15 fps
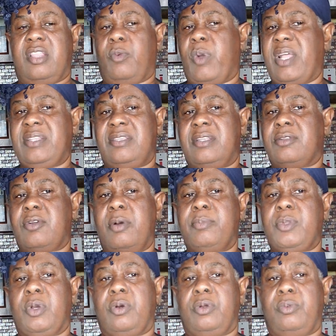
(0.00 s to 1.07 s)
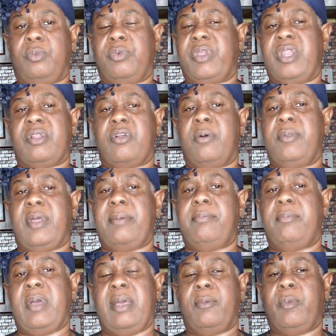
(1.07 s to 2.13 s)
once it comes down, rain come
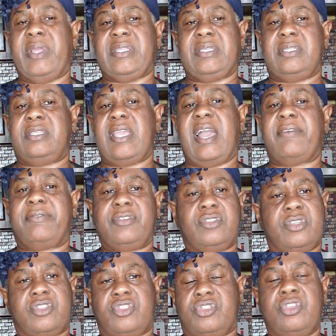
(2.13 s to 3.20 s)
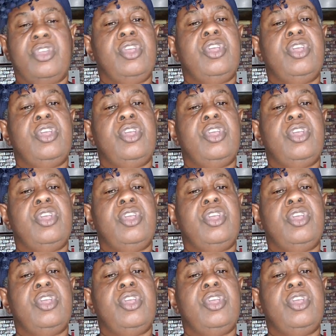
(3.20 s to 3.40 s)
down and wet it, you have to just